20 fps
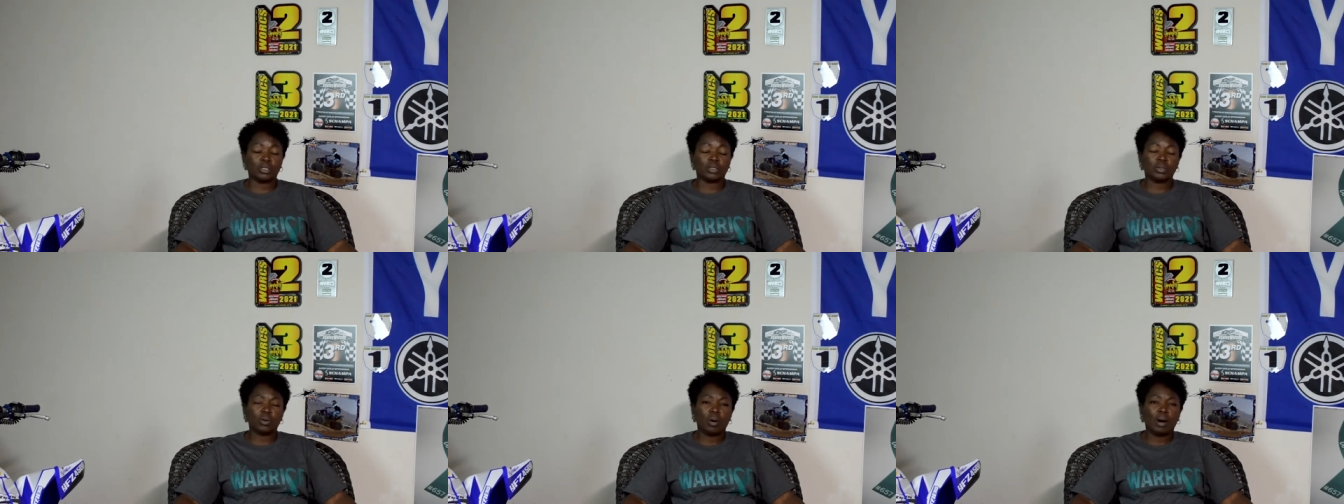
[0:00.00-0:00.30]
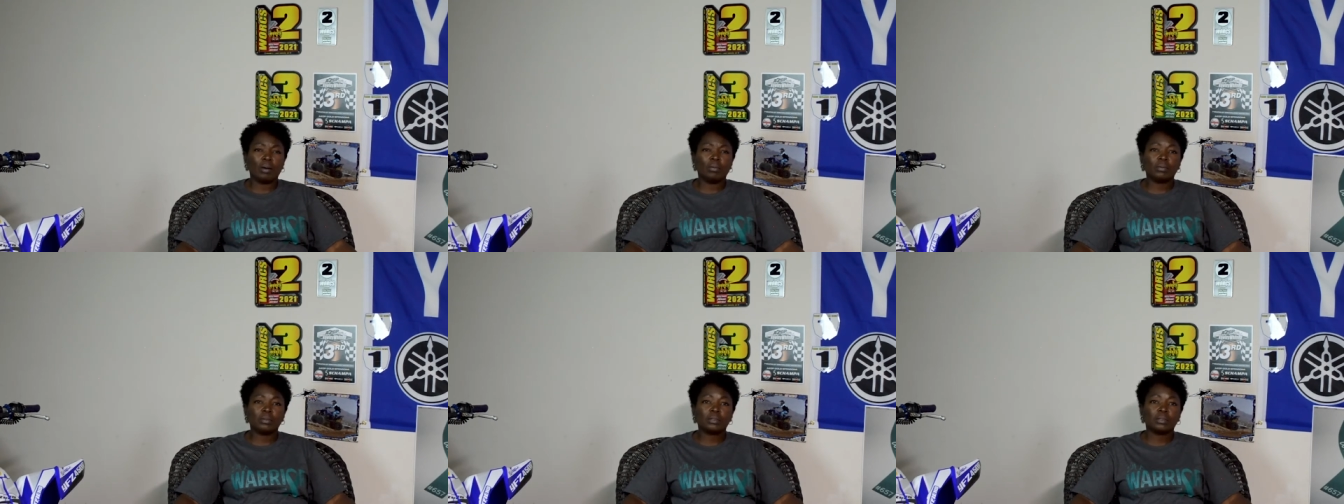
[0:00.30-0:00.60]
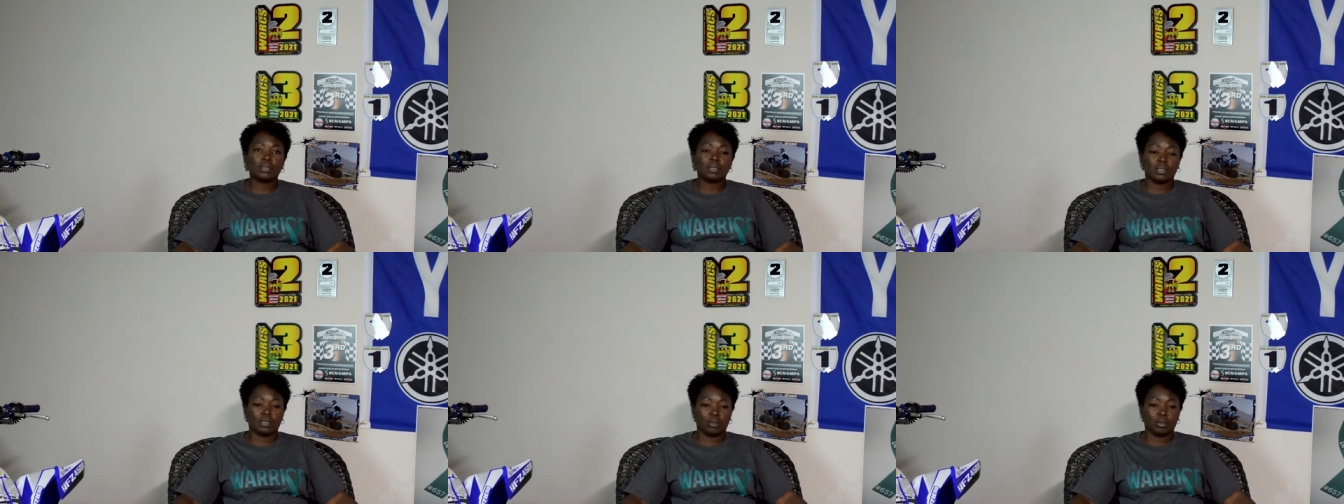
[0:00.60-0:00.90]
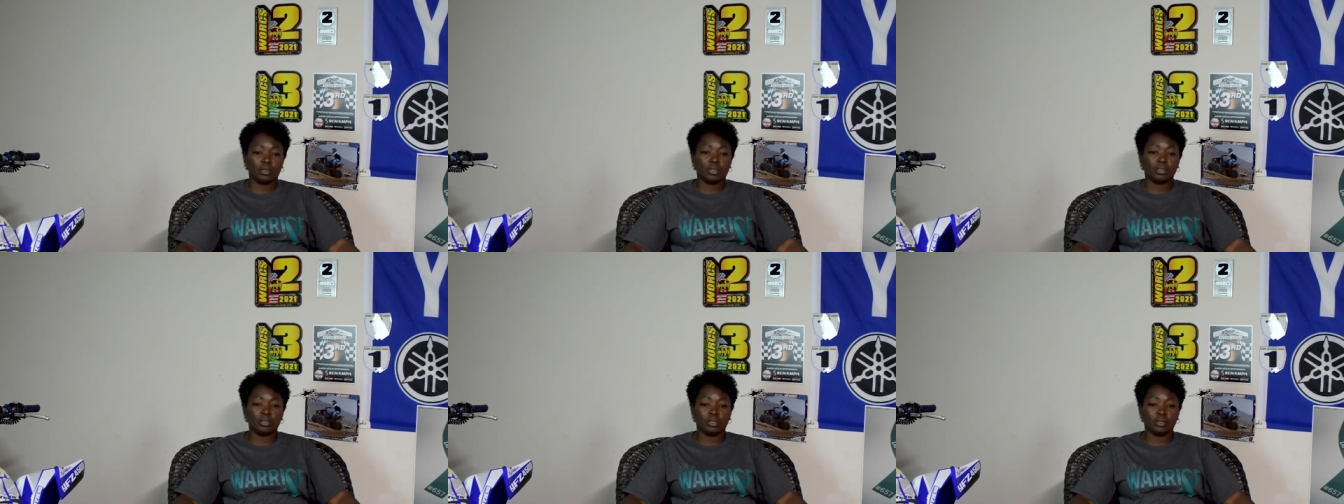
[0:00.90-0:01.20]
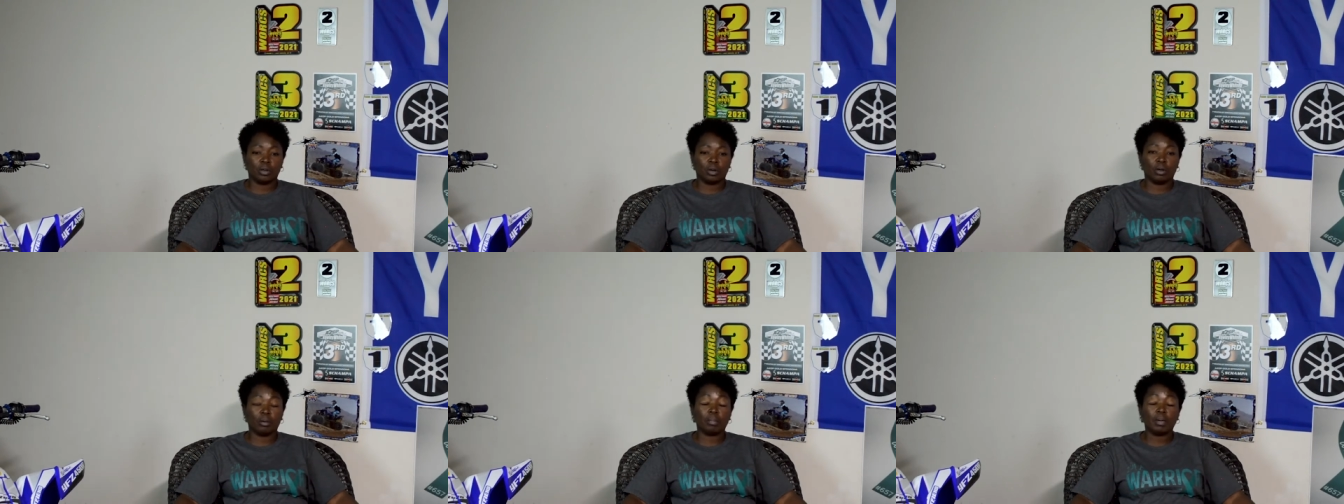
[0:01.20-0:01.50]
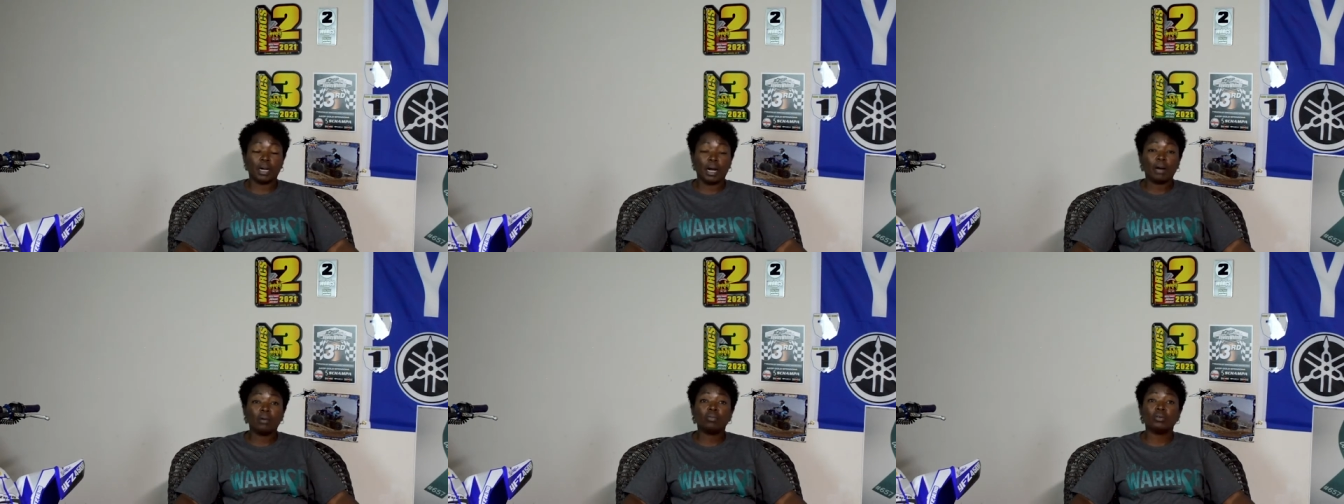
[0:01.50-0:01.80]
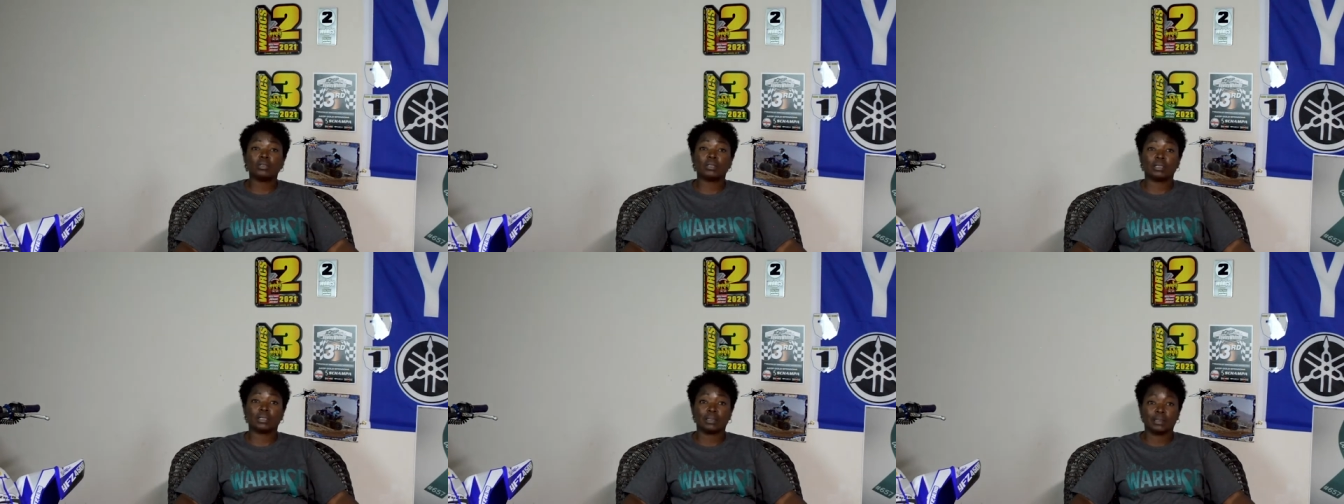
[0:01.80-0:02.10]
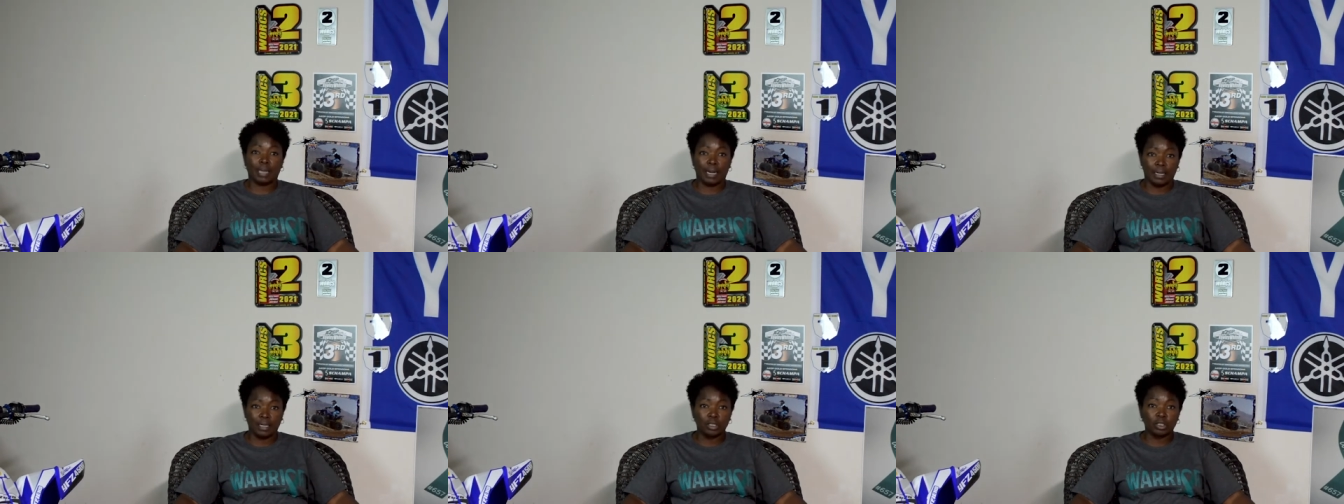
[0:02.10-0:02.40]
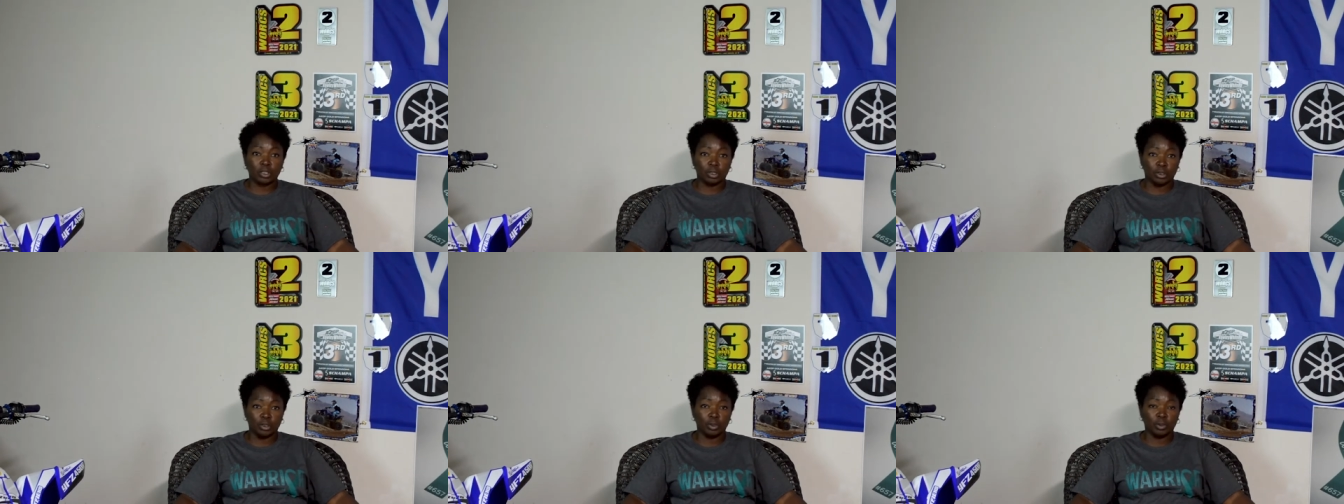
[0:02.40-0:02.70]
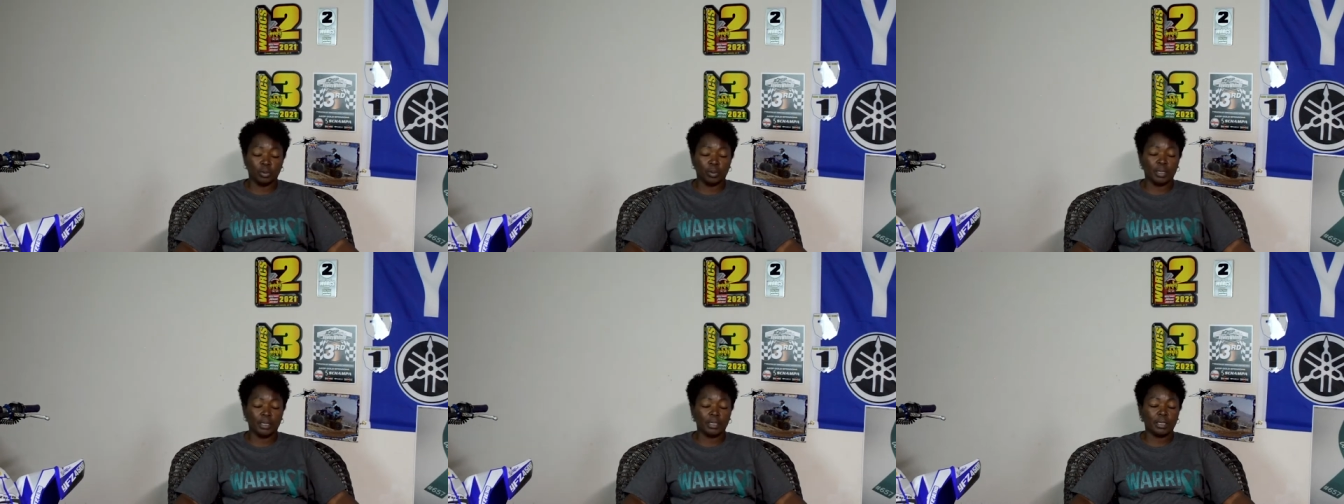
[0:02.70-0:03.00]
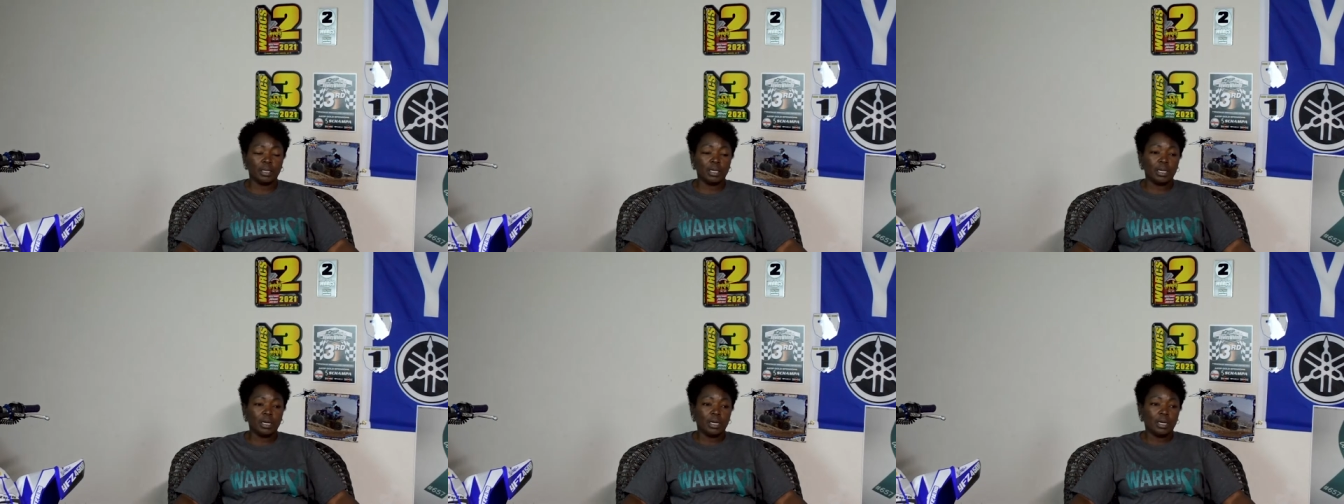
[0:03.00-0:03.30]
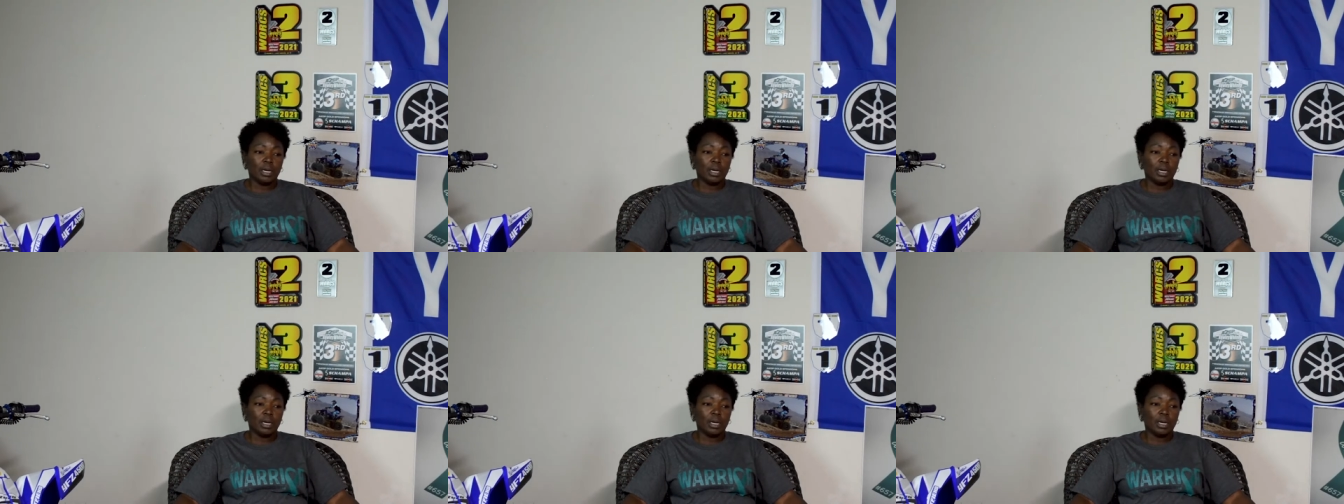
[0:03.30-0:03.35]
So I was a little concerned, but I was excited to do it.